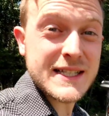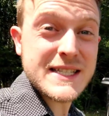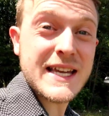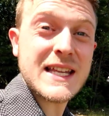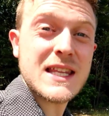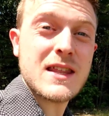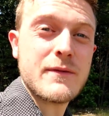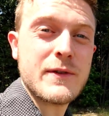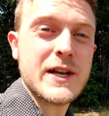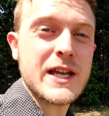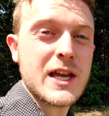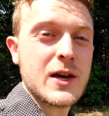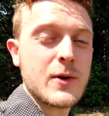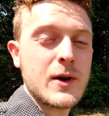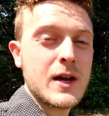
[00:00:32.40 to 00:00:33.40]
let's get into the
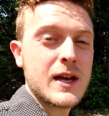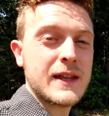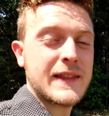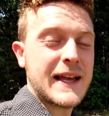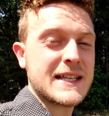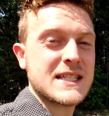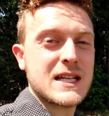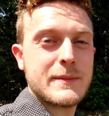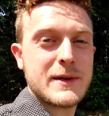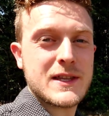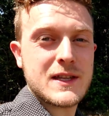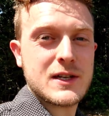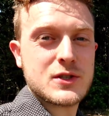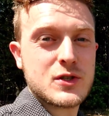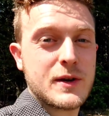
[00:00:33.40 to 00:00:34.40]
video. That's gonna be
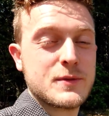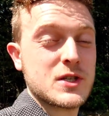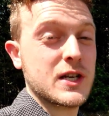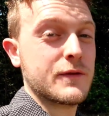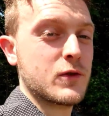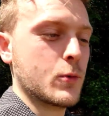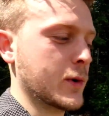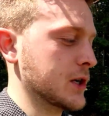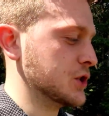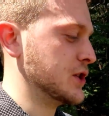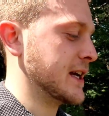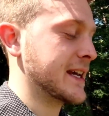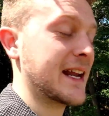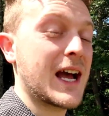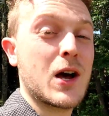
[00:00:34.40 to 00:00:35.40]
in the description if you want.
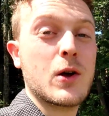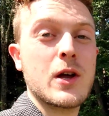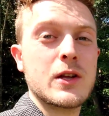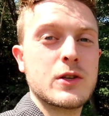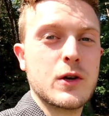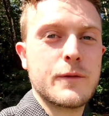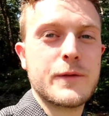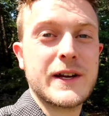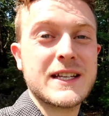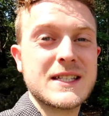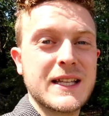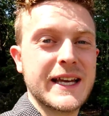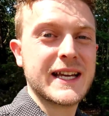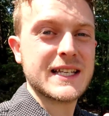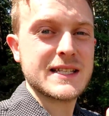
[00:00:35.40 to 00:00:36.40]
Check it out. Don't forget
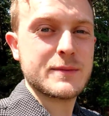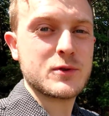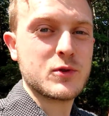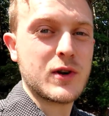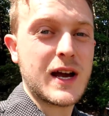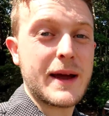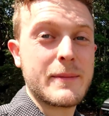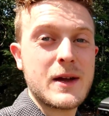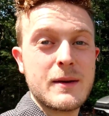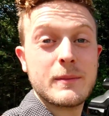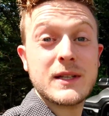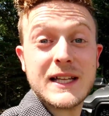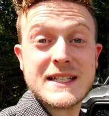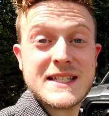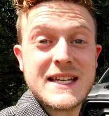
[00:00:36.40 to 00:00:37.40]
to like and subscribe,
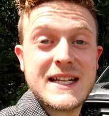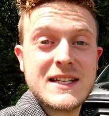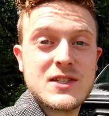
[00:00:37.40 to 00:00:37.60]
but let's get